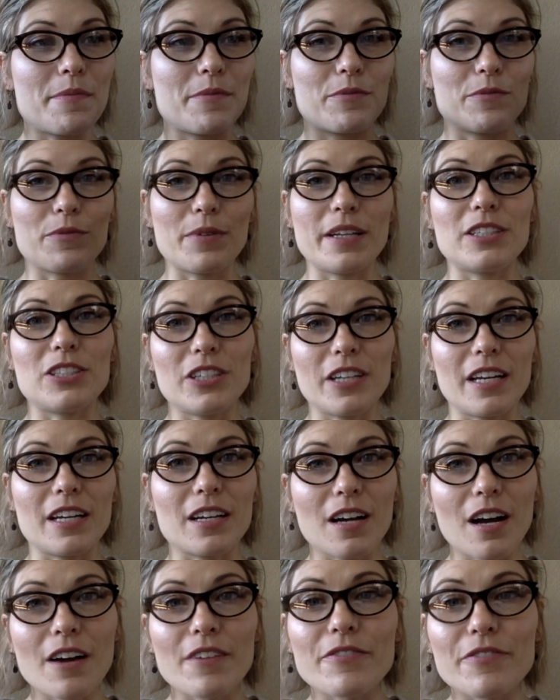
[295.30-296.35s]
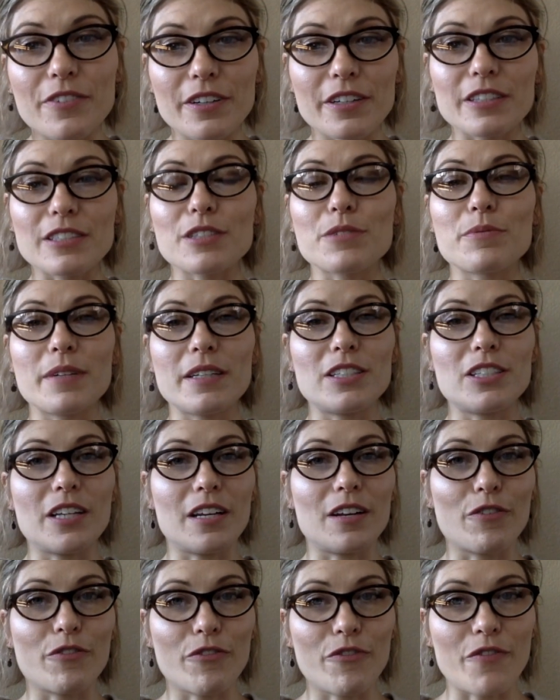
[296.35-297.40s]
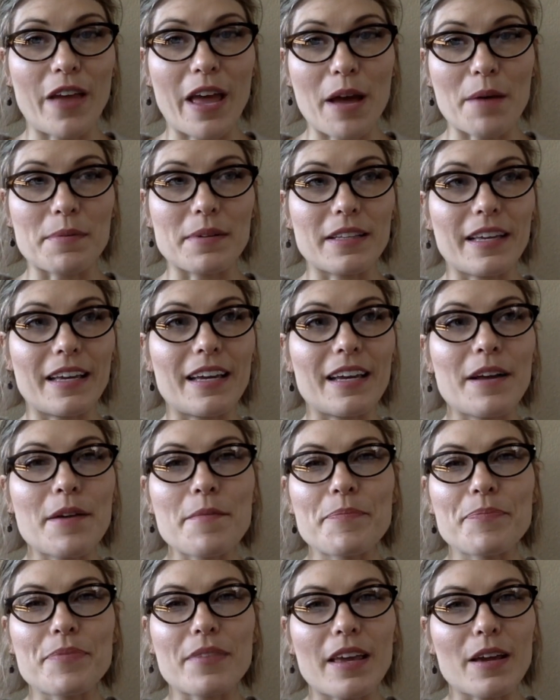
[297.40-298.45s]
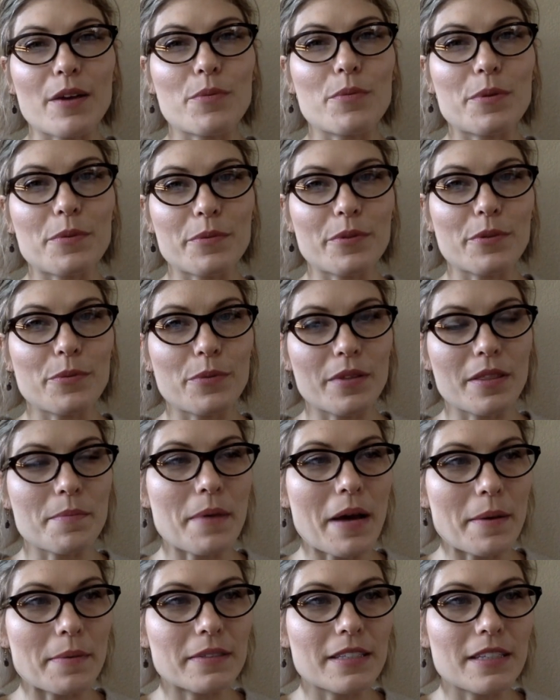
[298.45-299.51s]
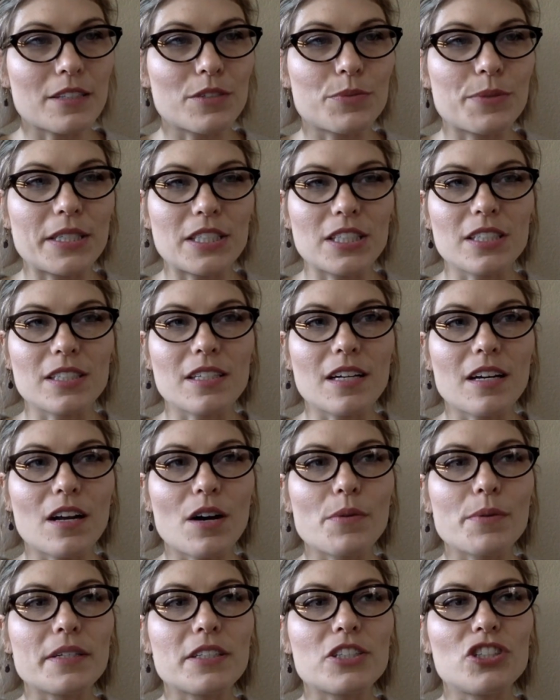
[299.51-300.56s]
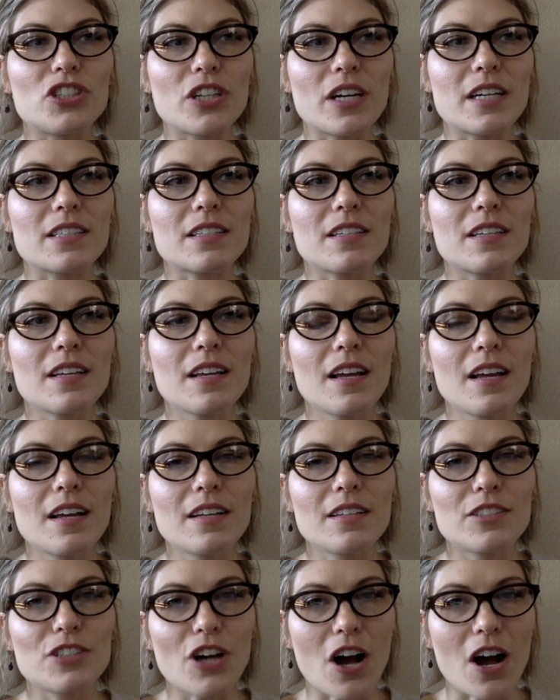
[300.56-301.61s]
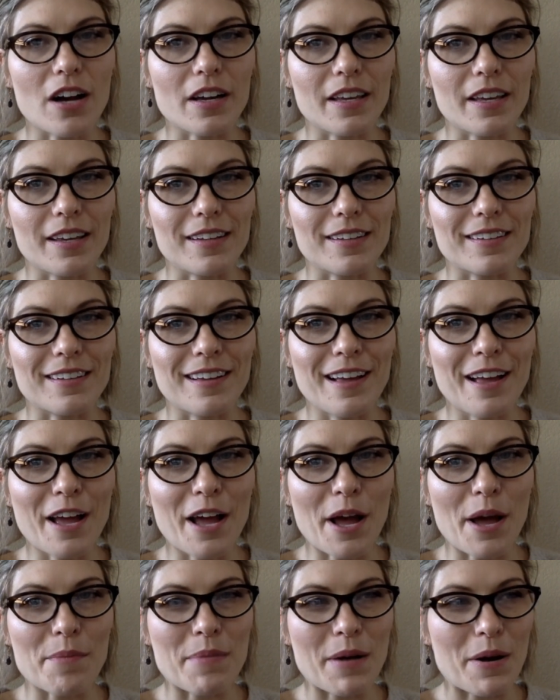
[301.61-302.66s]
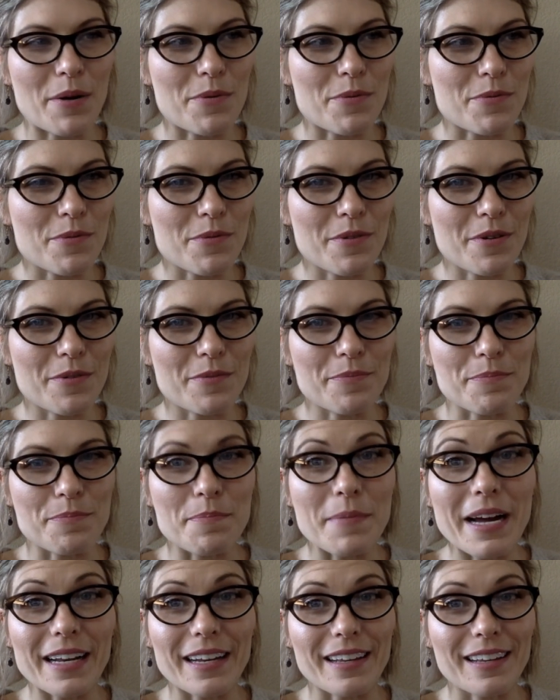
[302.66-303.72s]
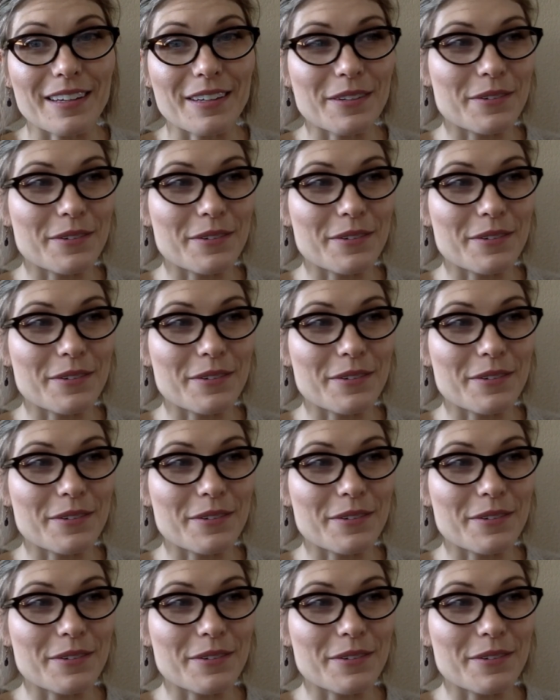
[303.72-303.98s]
rich in comforts, rich in family. Like when the Bible says rich, it's not always just talking about money,